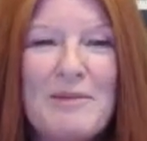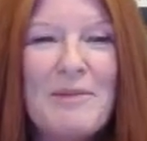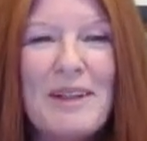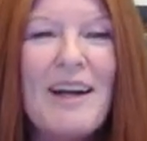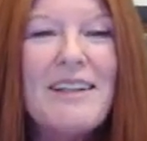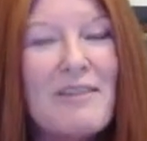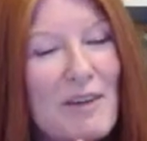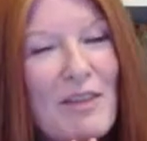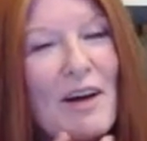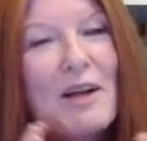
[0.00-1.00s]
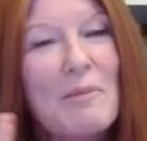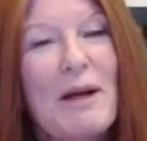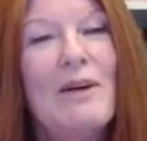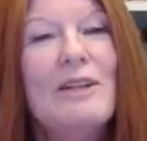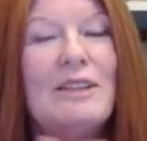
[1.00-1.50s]
but I never thought
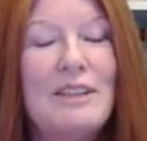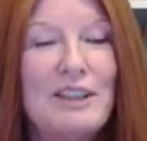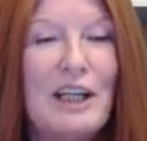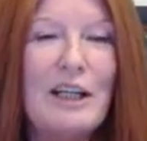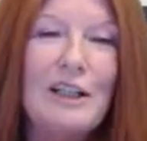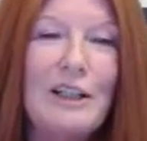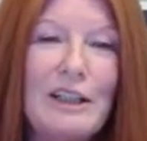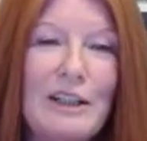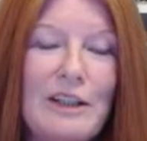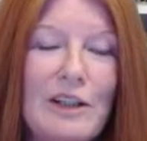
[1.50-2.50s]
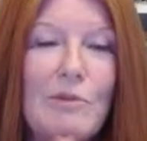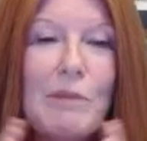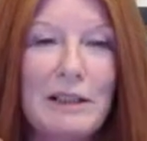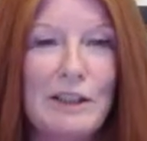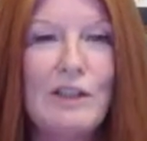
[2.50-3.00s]
about channeling their
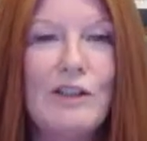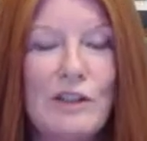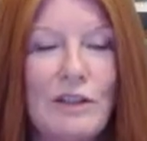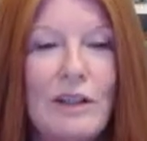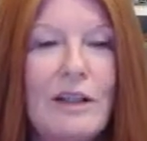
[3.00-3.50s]
message